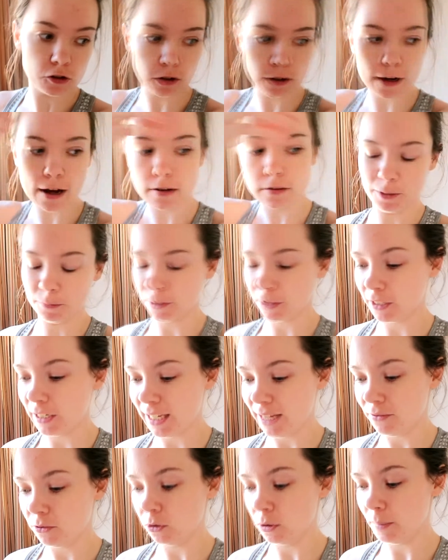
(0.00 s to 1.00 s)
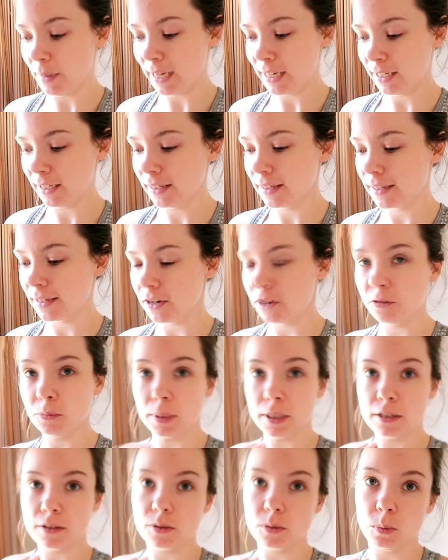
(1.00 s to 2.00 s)
strong enough. And I'm going to leave all the bedding and stuff
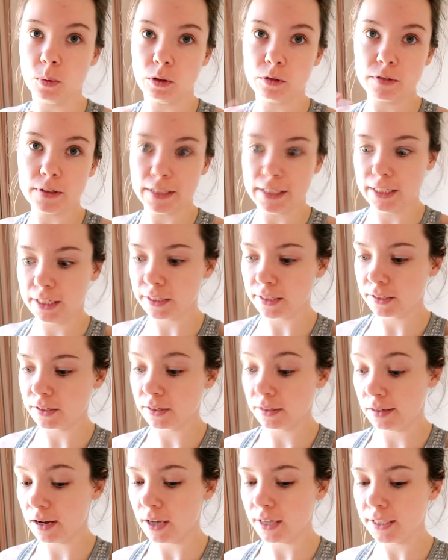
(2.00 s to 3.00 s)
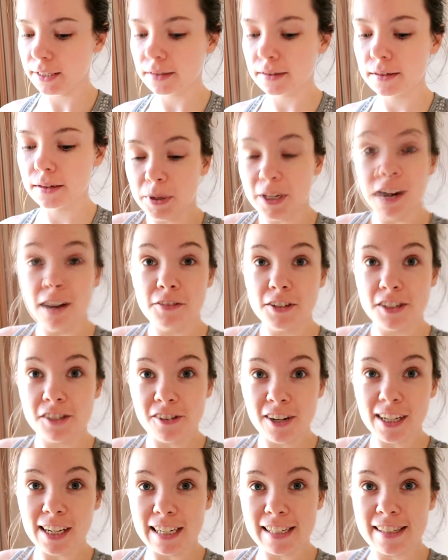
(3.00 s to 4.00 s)
because we obviously need it tonight. But I've
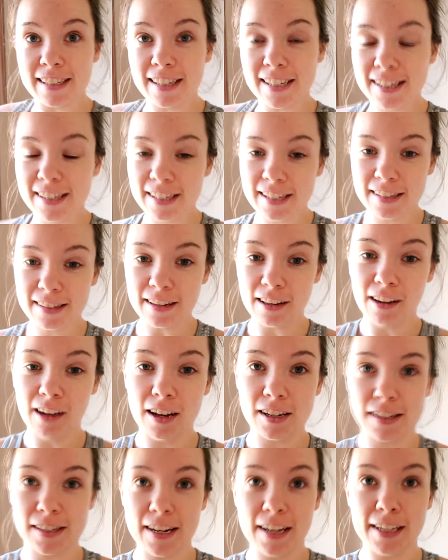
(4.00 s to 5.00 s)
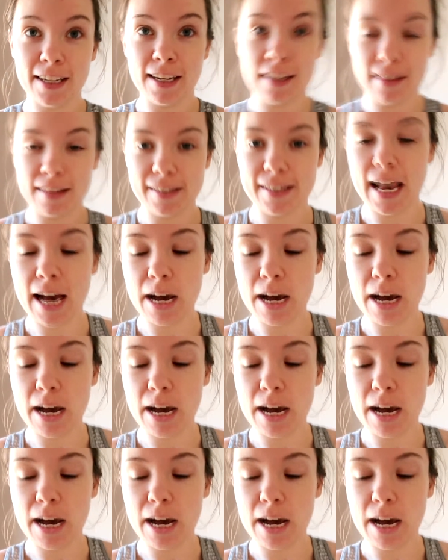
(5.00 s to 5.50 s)
just realised that this is our last night in this